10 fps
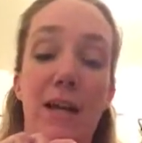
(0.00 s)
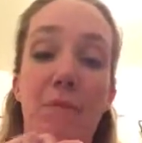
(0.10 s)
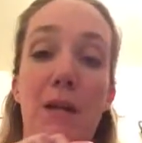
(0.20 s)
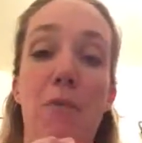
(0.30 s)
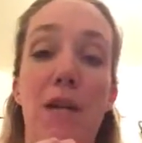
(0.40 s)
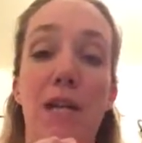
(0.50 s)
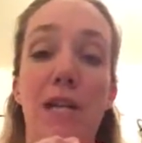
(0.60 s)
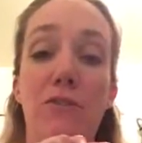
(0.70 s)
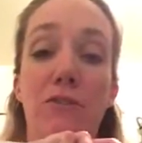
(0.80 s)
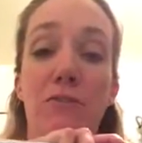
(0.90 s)
But I wanted
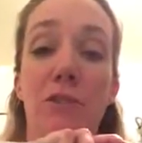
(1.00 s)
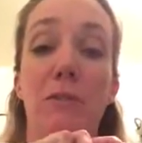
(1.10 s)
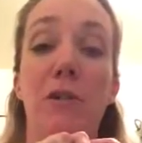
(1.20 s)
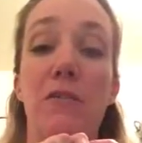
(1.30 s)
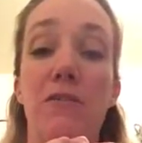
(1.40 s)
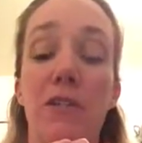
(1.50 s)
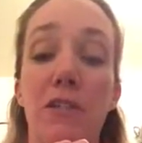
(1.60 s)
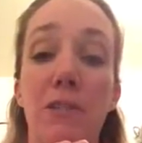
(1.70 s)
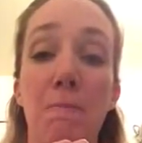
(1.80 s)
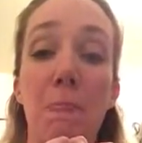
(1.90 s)
to introduce the book first.